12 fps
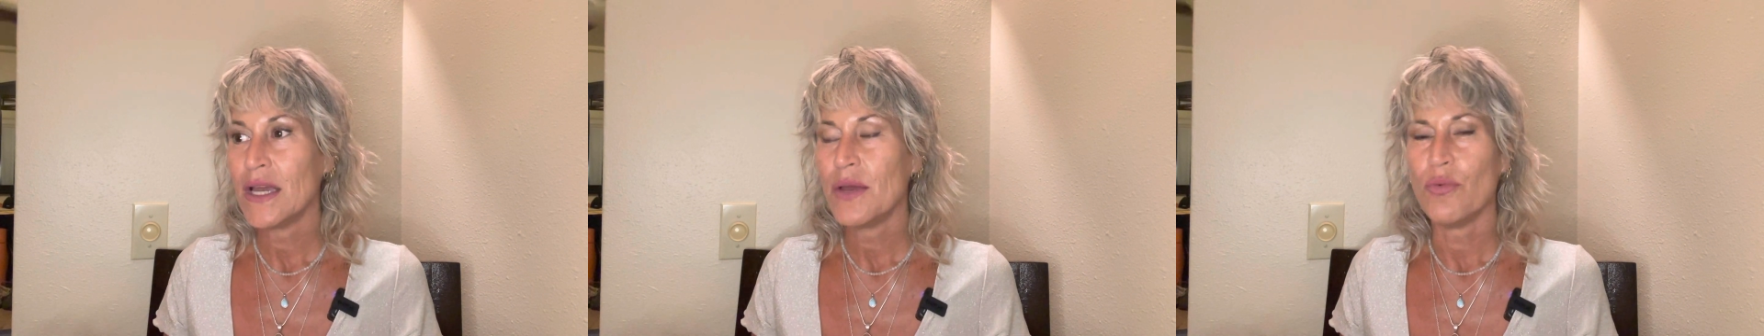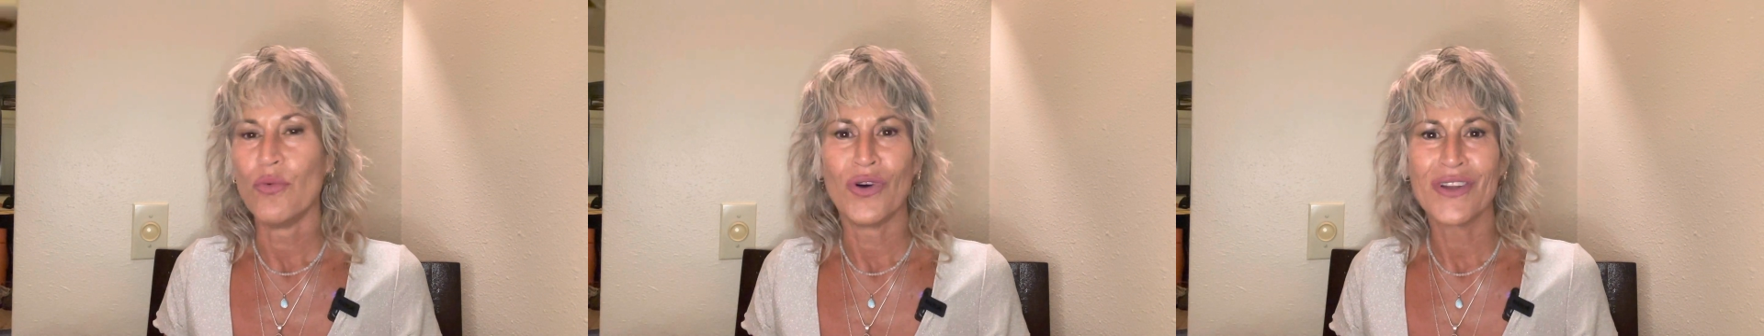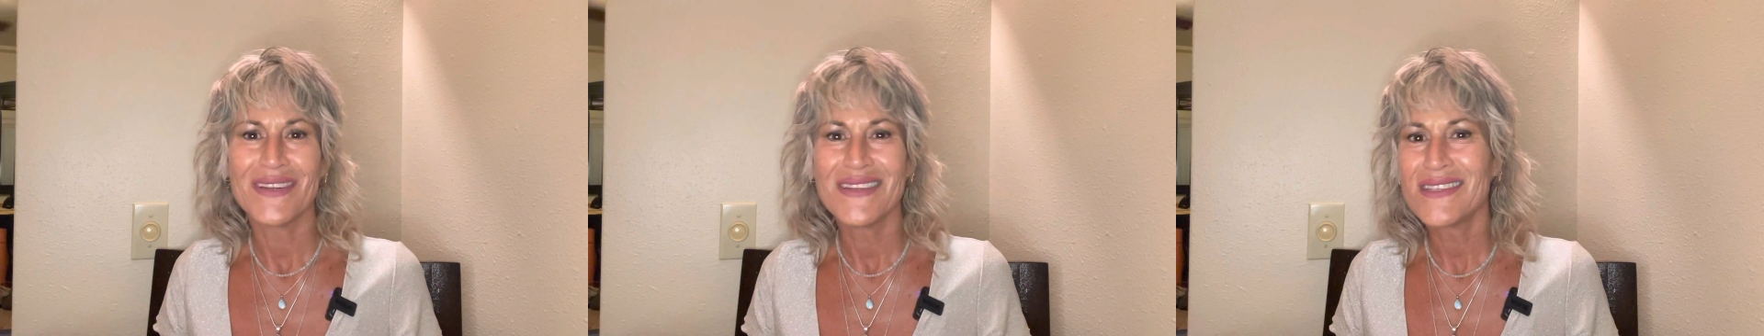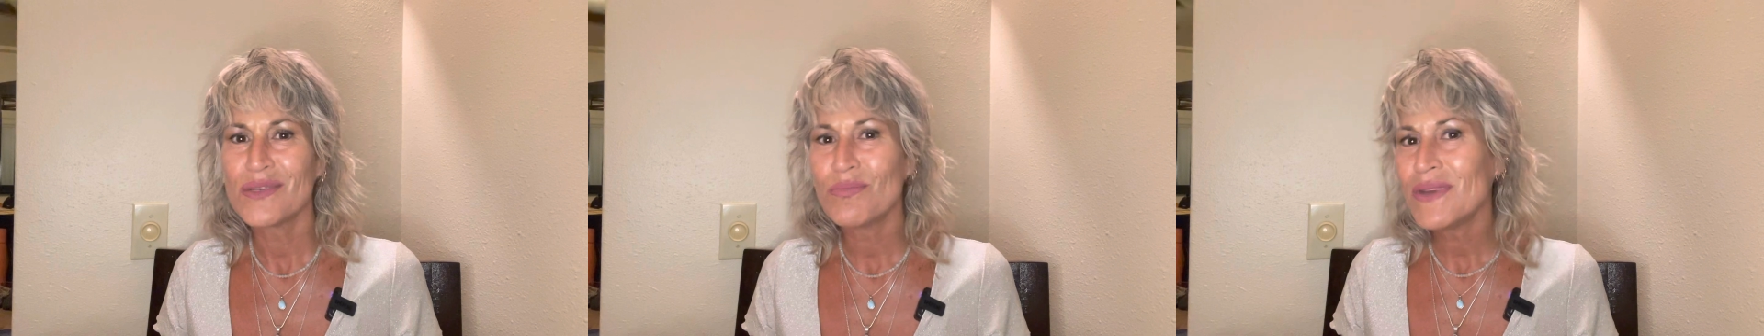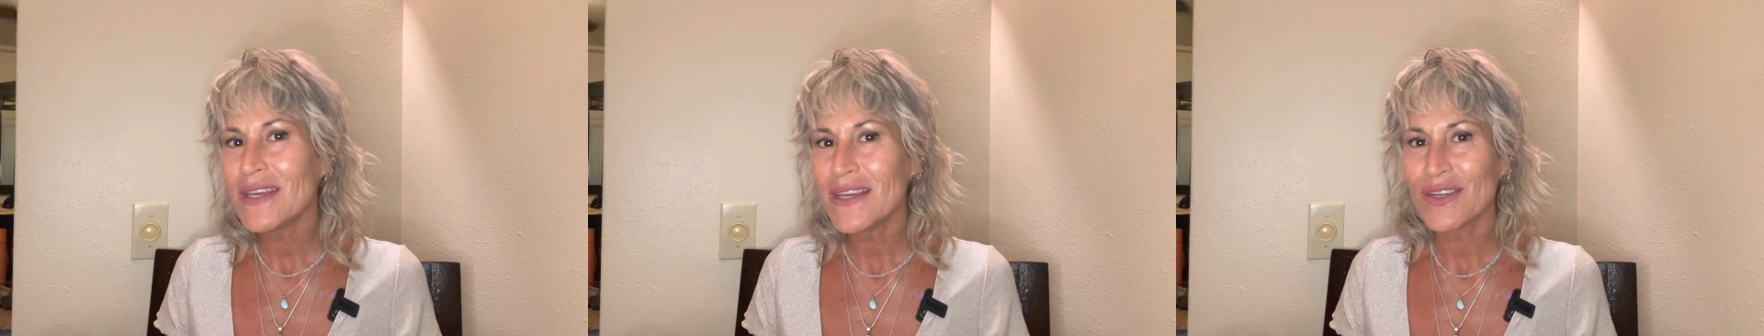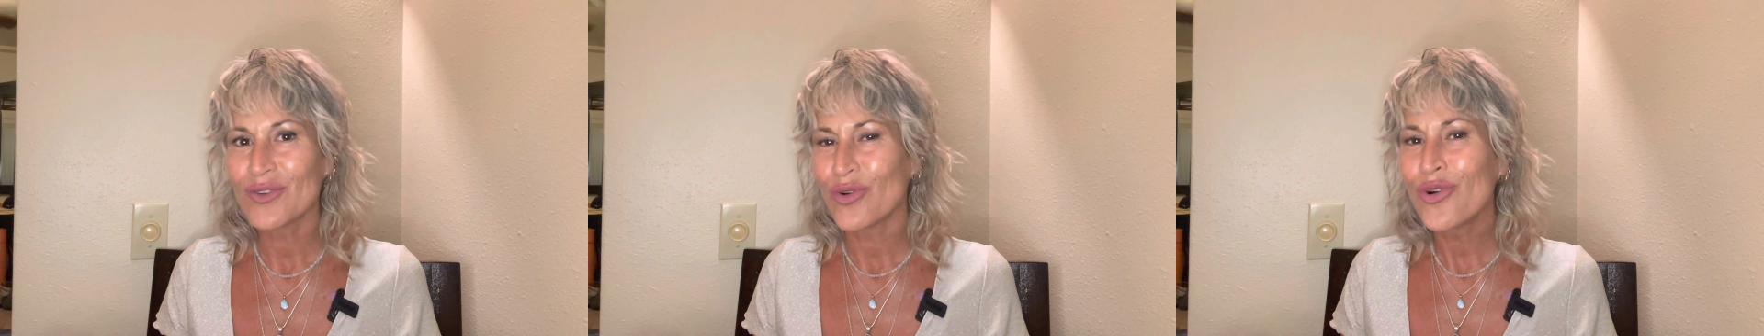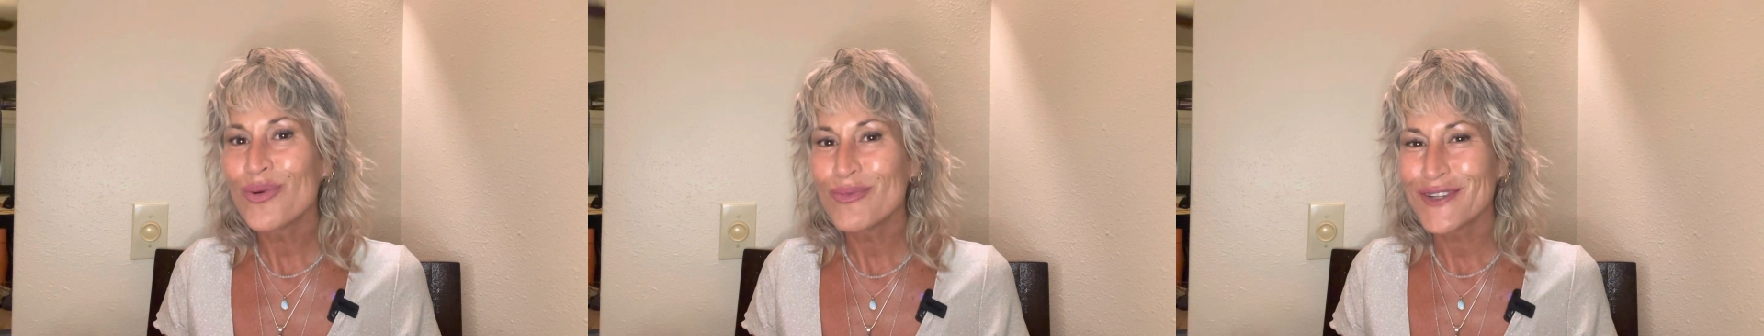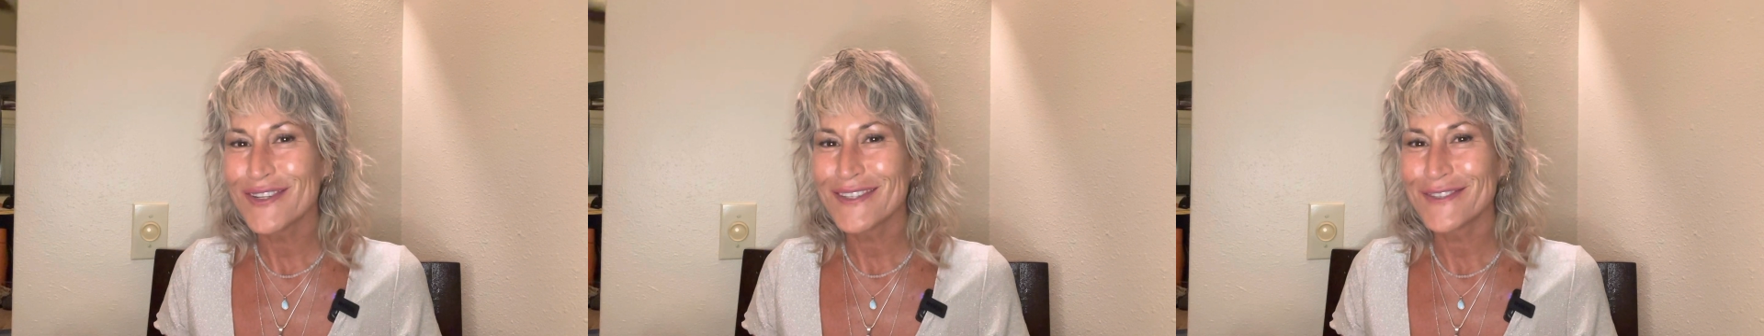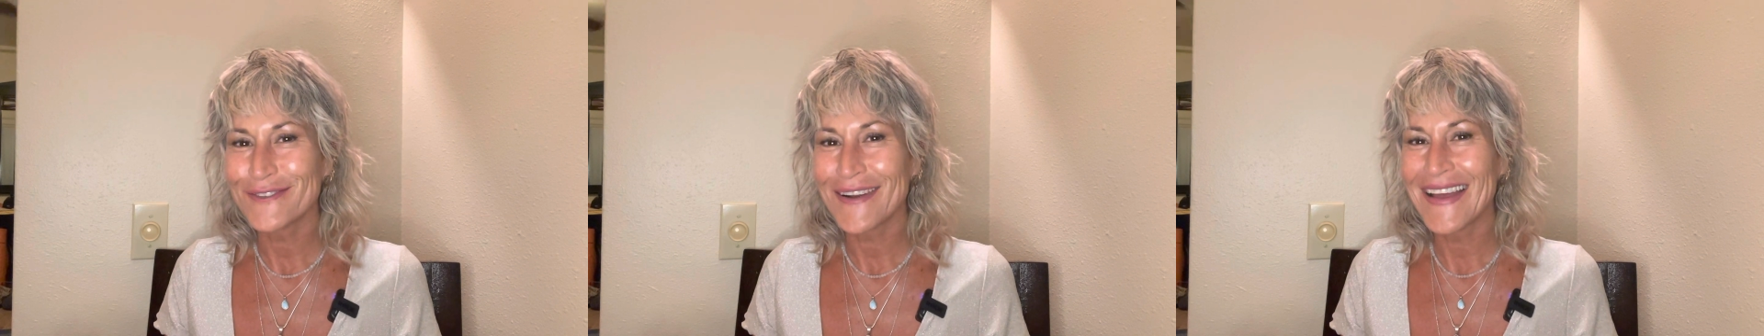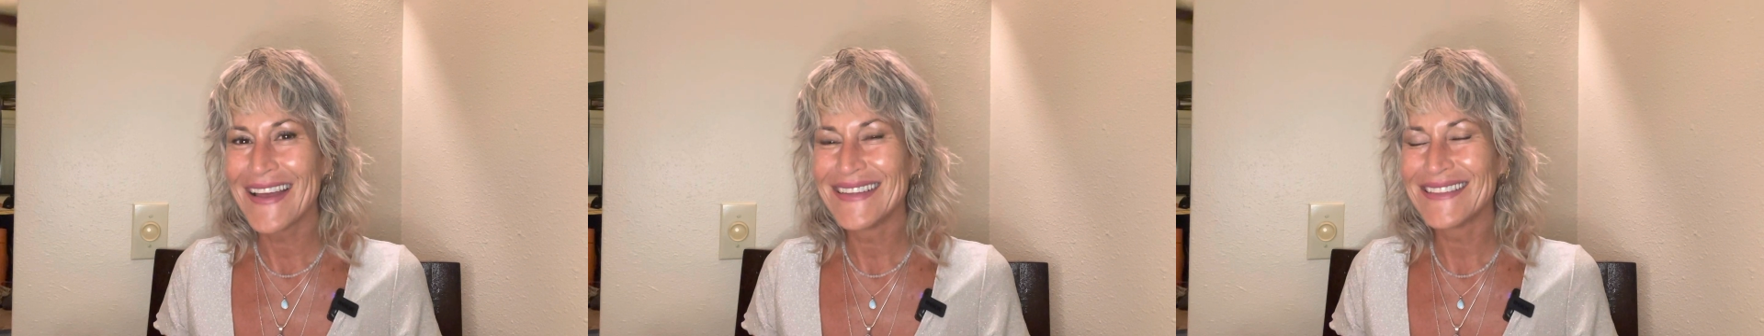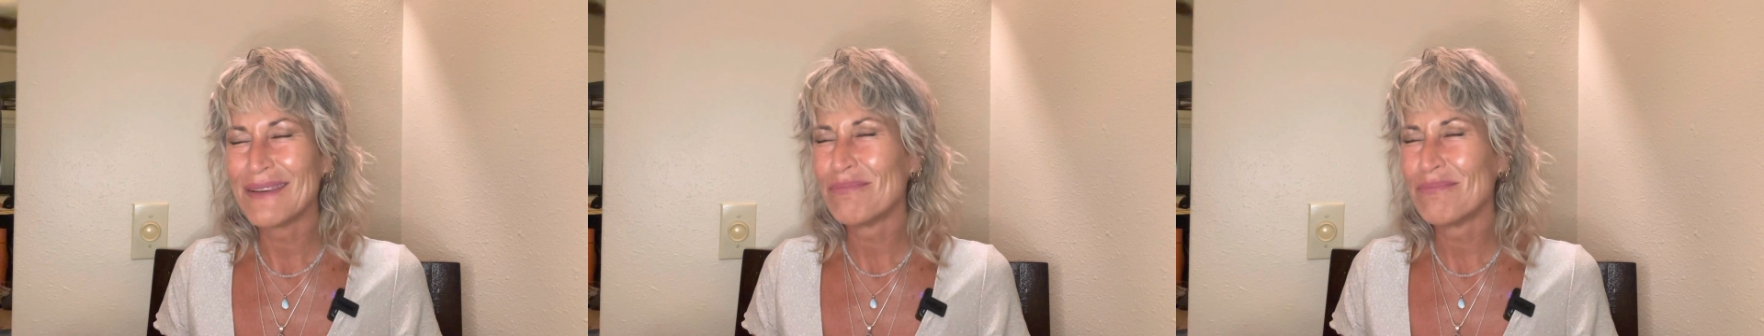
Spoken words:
What is being normal, right?